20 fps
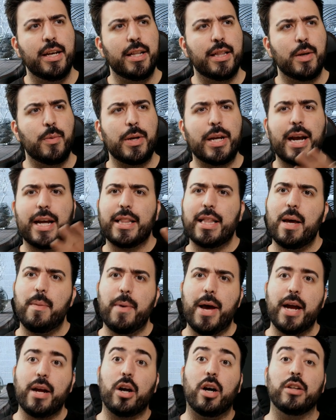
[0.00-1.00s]
that we got that
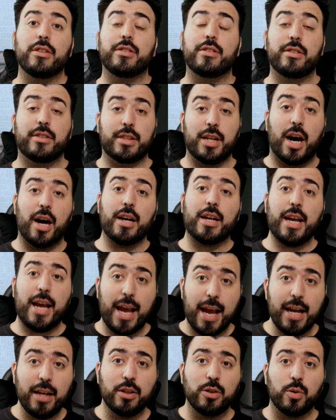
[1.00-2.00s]
back on stock
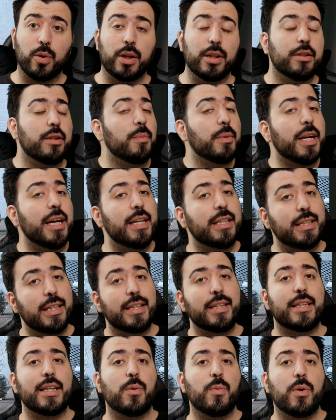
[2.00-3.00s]
Android, something I
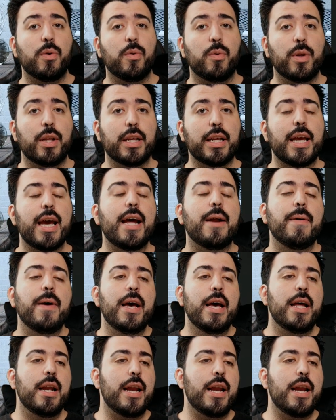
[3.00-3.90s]
didn't think we would really get.